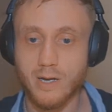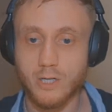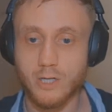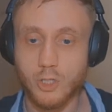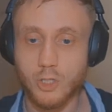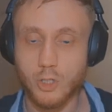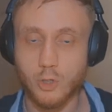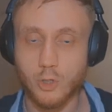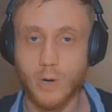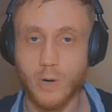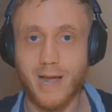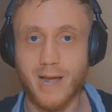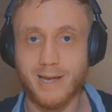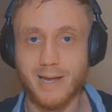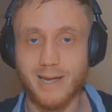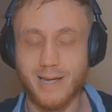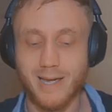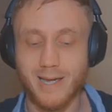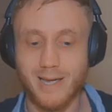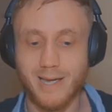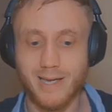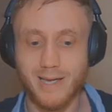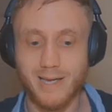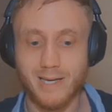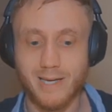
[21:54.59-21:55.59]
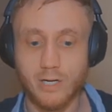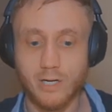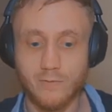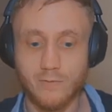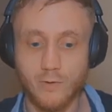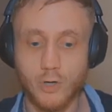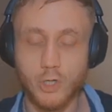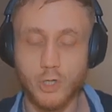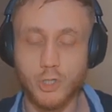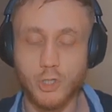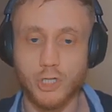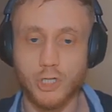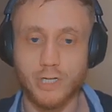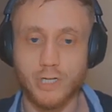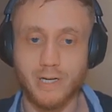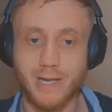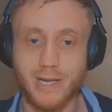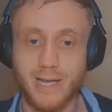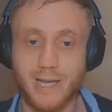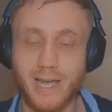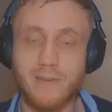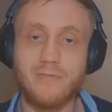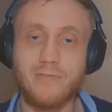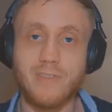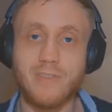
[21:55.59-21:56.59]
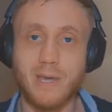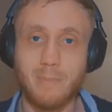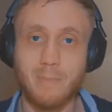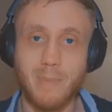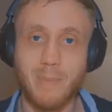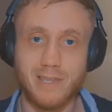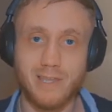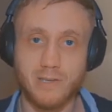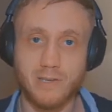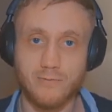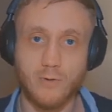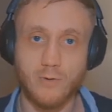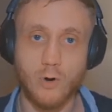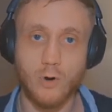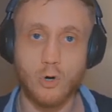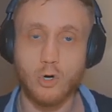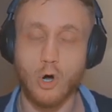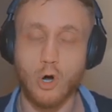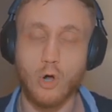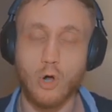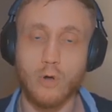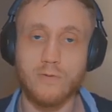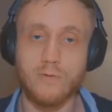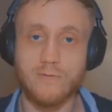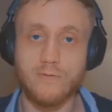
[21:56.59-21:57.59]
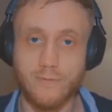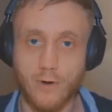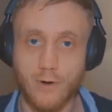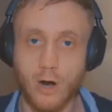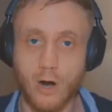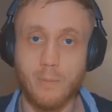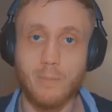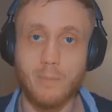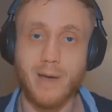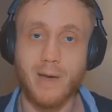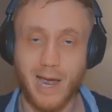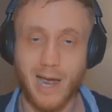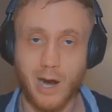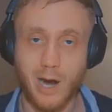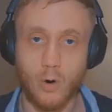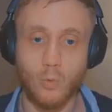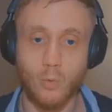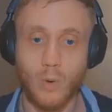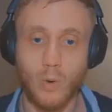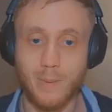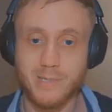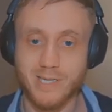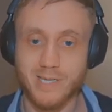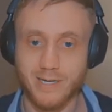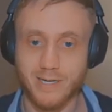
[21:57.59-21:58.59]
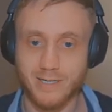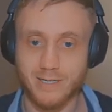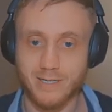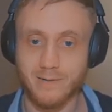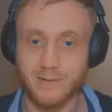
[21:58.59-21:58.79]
track a conversion if they make the phone call from our website.